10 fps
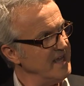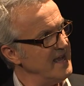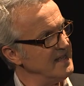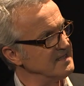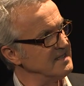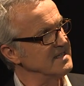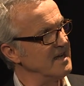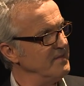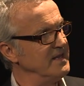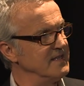the answers
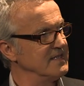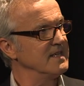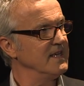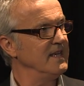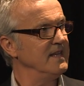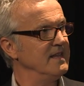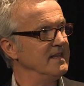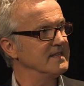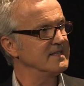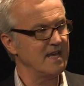come in
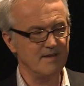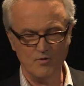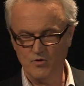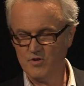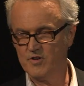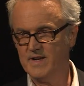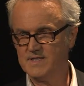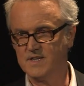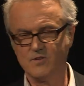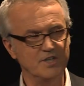the same order
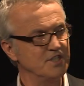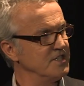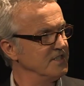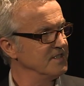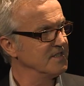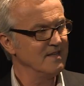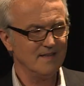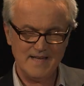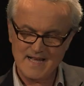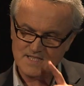as the questions?
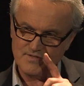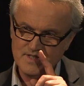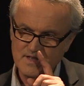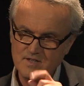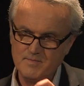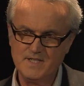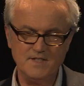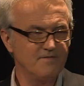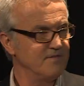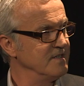The answer is a little bit
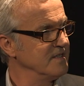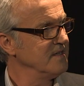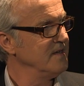different.